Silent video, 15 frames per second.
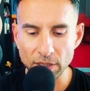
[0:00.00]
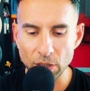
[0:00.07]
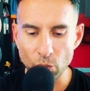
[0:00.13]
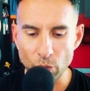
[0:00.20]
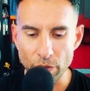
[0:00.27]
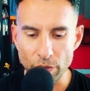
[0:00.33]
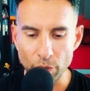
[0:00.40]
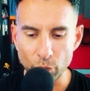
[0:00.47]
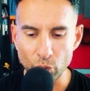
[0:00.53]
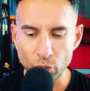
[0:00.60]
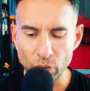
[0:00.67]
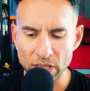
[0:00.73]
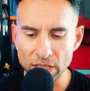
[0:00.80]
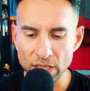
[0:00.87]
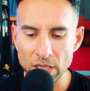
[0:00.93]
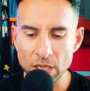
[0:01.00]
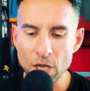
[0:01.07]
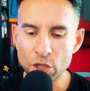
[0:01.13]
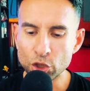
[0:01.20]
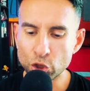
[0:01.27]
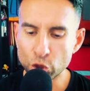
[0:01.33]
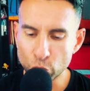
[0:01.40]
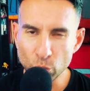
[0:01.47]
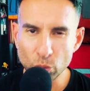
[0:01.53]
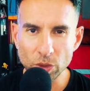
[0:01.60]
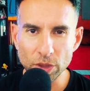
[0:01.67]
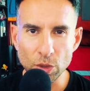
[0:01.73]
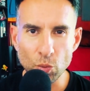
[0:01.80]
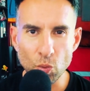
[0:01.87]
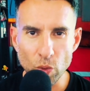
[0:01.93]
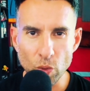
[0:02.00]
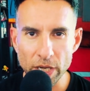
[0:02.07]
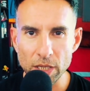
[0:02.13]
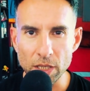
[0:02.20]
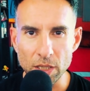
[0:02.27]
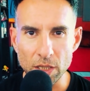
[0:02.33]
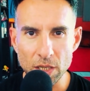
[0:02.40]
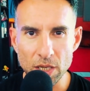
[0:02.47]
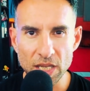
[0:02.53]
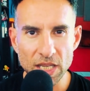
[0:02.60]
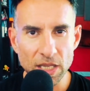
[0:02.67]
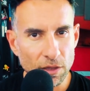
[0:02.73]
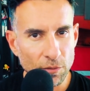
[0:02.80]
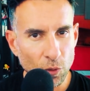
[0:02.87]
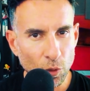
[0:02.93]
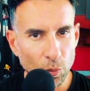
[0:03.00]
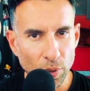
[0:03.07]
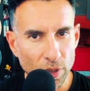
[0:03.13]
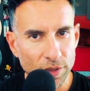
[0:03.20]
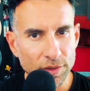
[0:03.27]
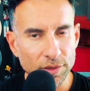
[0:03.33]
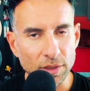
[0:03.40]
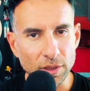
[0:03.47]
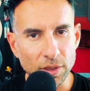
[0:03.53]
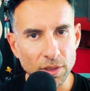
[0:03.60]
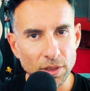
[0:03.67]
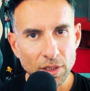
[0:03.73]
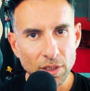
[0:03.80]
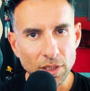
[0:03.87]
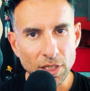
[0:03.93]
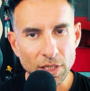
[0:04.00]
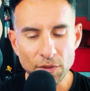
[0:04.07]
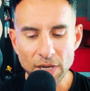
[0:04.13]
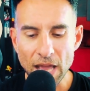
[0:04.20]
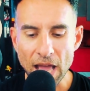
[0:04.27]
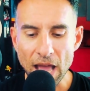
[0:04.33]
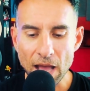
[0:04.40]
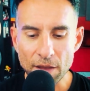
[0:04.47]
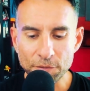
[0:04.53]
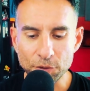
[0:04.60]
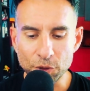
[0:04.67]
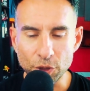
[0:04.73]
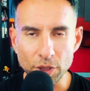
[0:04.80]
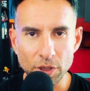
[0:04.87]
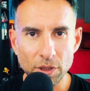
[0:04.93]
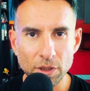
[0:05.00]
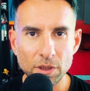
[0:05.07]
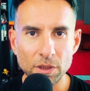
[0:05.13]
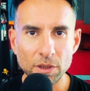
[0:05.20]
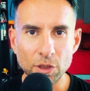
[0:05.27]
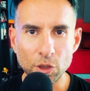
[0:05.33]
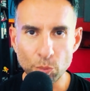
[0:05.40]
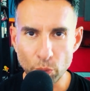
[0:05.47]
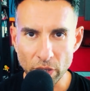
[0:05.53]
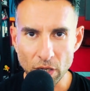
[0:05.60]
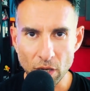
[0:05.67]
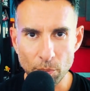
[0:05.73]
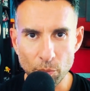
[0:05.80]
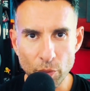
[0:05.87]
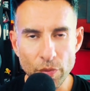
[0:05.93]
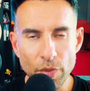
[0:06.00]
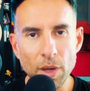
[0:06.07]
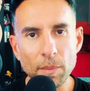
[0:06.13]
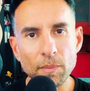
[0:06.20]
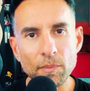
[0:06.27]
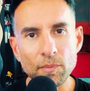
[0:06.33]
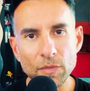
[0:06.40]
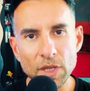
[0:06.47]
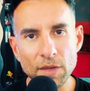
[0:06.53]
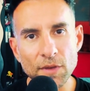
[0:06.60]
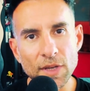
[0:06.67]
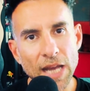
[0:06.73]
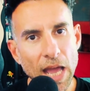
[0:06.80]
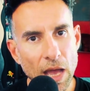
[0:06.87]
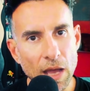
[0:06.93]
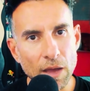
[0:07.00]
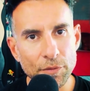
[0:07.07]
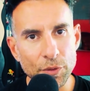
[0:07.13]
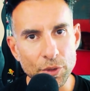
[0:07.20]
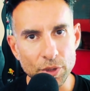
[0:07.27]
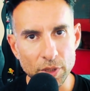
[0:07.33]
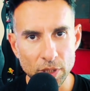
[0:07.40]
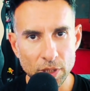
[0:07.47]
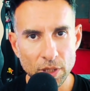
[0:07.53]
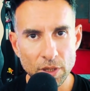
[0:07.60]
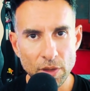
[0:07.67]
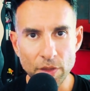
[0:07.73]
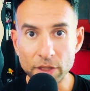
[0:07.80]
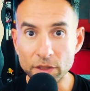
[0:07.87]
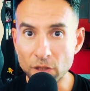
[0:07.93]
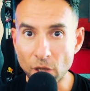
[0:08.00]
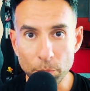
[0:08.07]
with a really, truly wicked, evil person, even after you break up with them, even after they dump